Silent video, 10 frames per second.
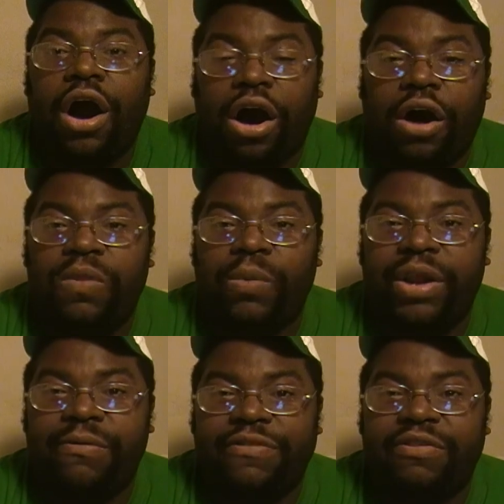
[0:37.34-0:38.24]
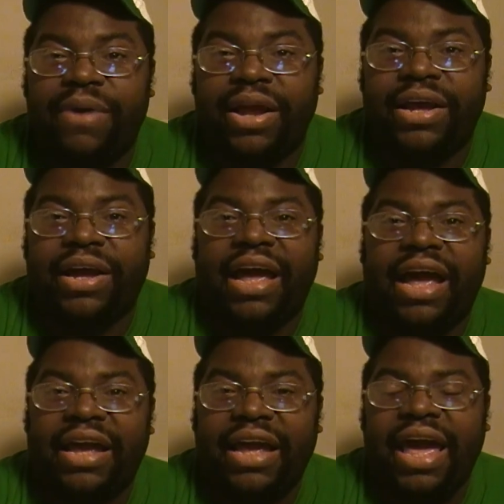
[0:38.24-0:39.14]
all the way to WrestleMania.
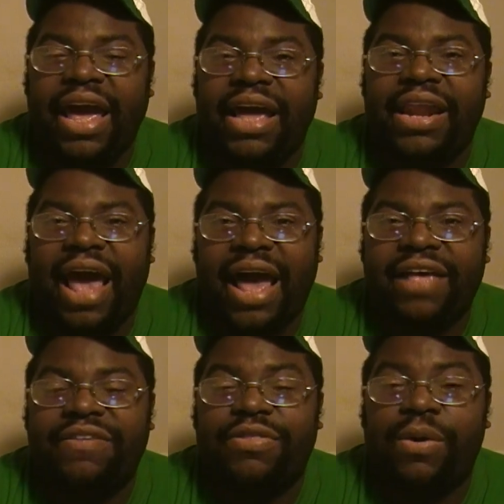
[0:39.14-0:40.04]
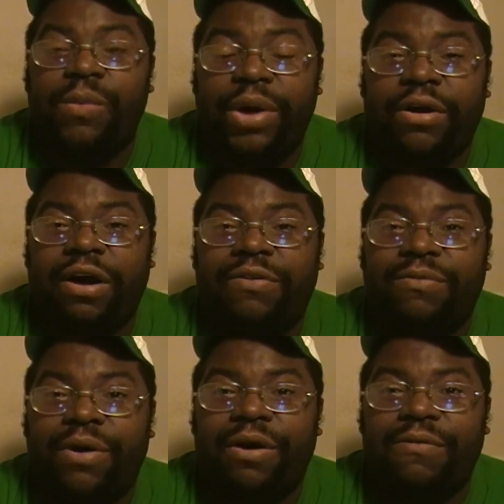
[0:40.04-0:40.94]
And as the winner of the
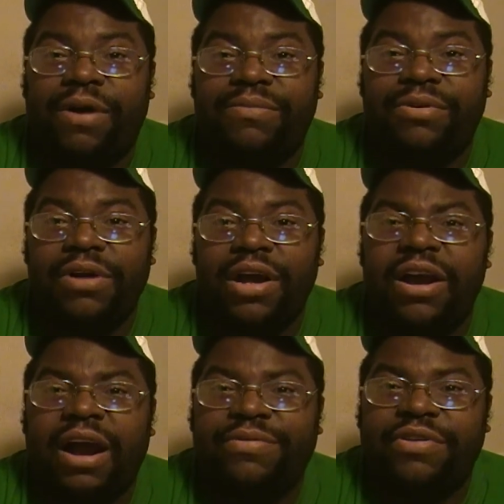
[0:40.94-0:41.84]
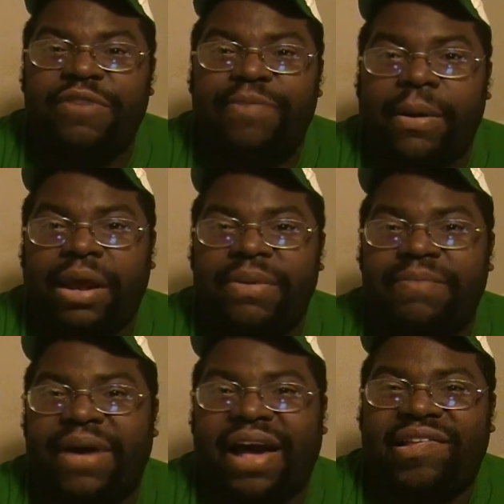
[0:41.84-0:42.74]
Royal Rumble, I'm sure he's probably going to
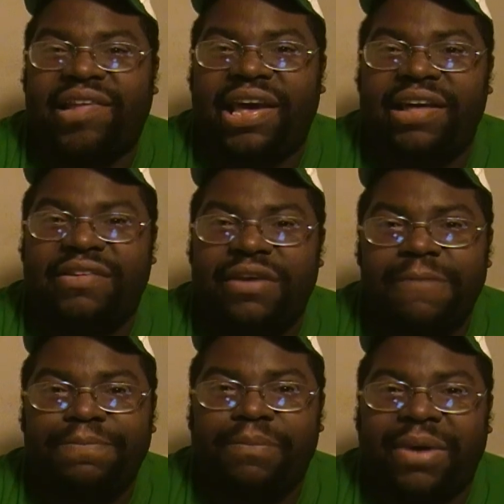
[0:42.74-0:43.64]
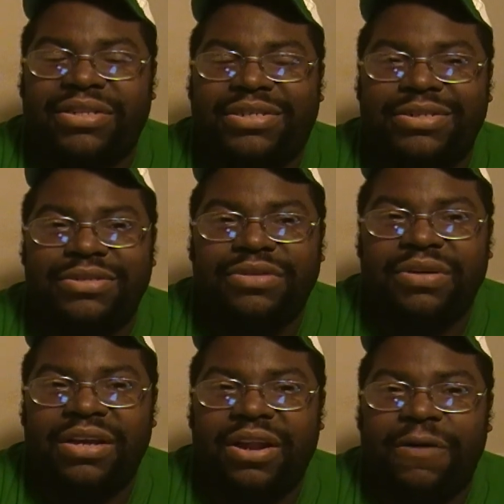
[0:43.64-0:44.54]
be backstage about to,
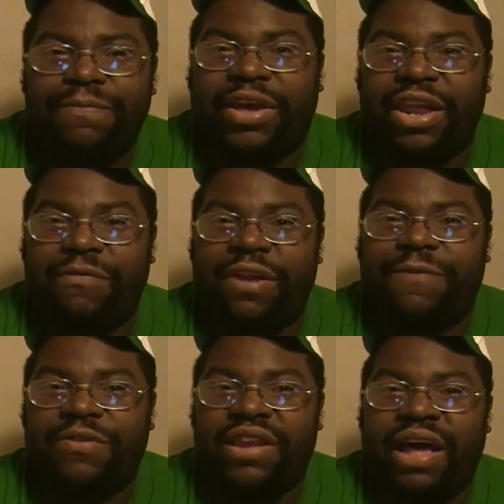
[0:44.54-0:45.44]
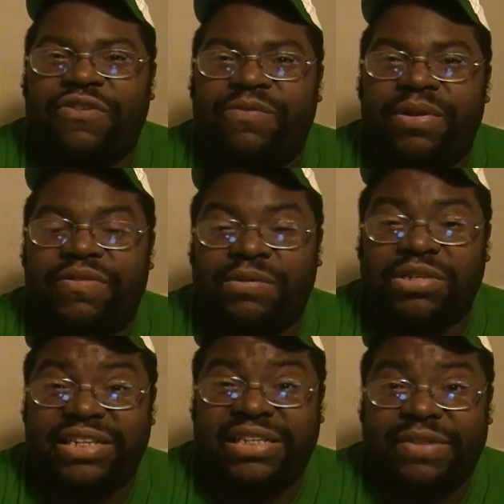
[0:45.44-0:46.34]
getting ready for his announcement.
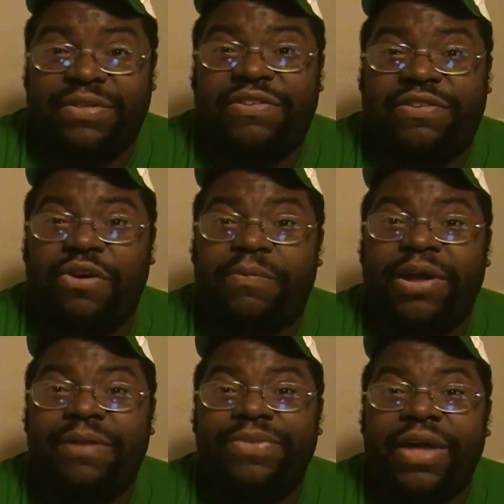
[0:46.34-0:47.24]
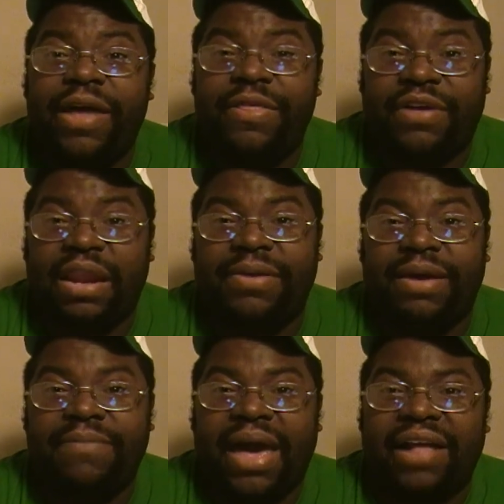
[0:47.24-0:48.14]
Someone's going to say something stupid, and there's going to be
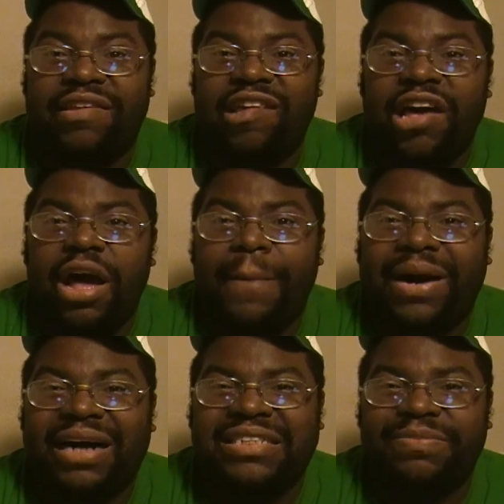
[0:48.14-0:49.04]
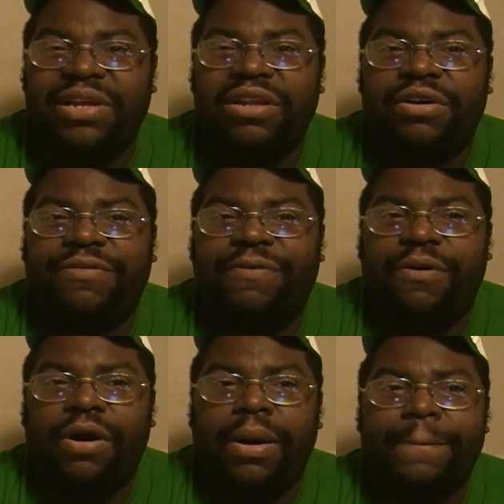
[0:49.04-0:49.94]
a match. Possibly look
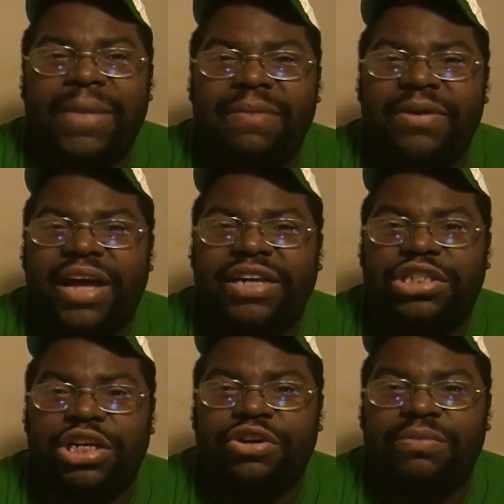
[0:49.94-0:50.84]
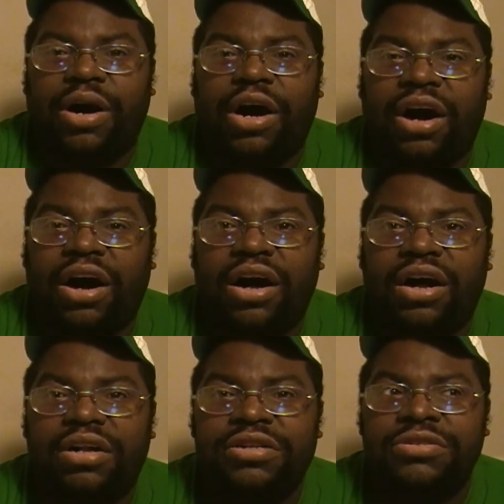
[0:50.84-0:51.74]
for maybe a Jinder
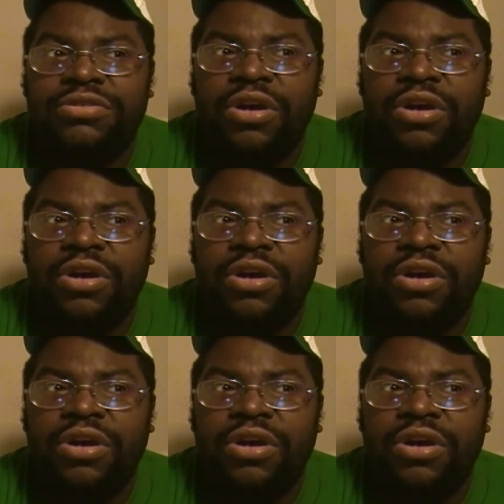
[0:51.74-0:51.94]
Mahal